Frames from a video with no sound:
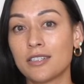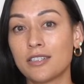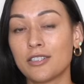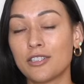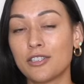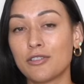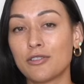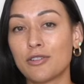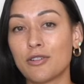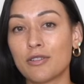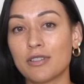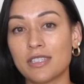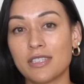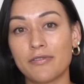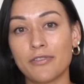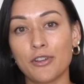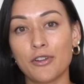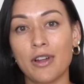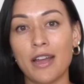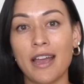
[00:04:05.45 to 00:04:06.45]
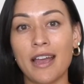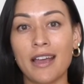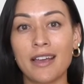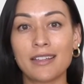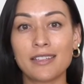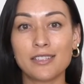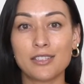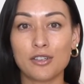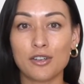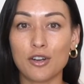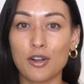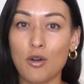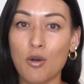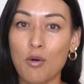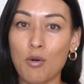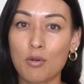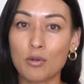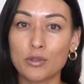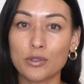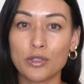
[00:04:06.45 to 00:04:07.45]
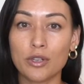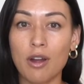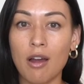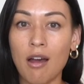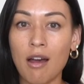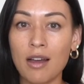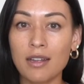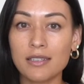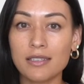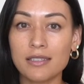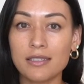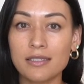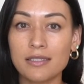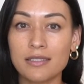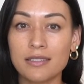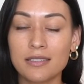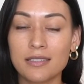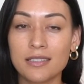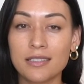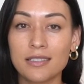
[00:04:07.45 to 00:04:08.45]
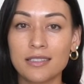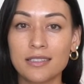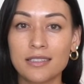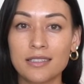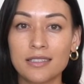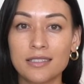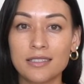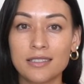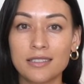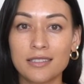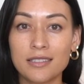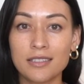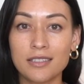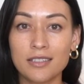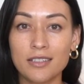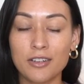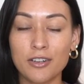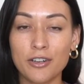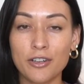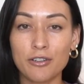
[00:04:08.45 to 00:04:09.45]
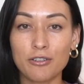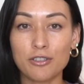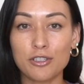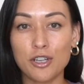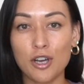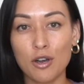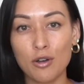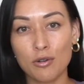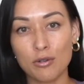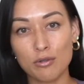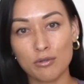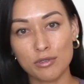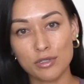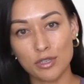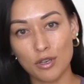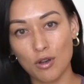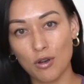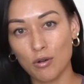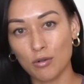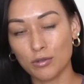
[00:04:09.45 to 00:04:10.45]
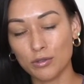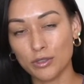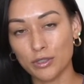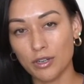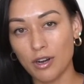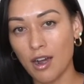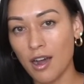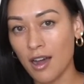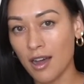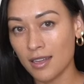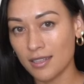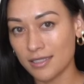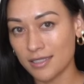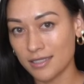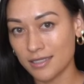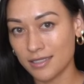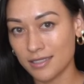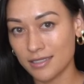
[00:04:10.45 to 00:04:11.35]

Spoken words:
Do you notice if your hands are cold or hot? Are your toes cold or hot?